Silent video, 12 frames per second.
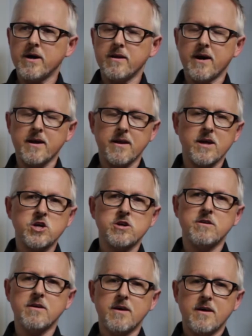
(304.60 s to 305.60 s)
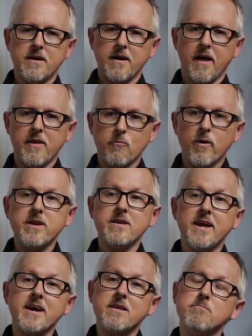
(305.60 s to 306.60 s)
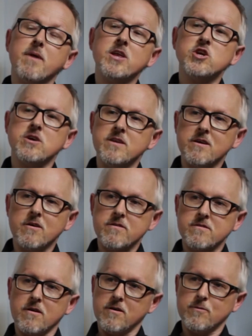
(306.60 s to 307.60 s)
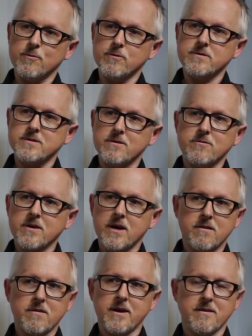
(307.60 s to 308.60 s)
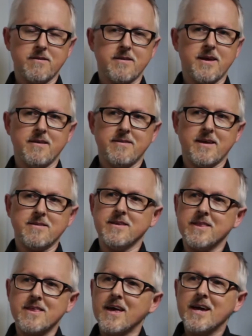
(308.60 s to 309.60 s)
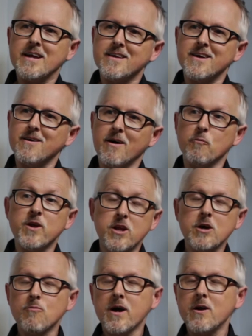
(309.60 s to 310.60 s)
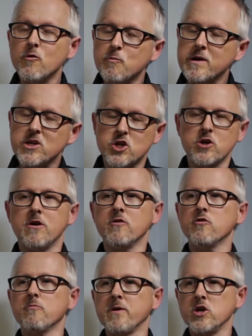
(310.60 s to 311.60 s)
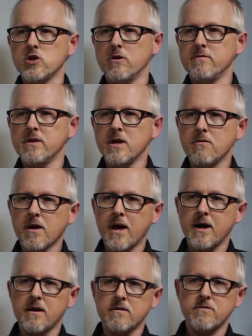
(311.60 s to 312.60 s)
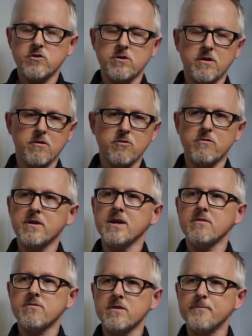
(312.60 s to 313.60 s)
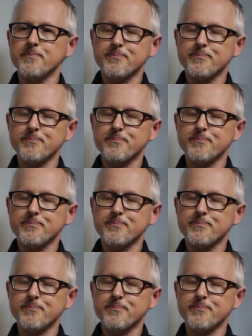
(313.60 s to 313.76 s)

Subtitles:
Annihilation. And then when Nick had mentioned he got Star Wars, it was kind of like, that's insane, you know. And we knew where it was being shot. It was all being shot in the UK at a studio called Leavesden.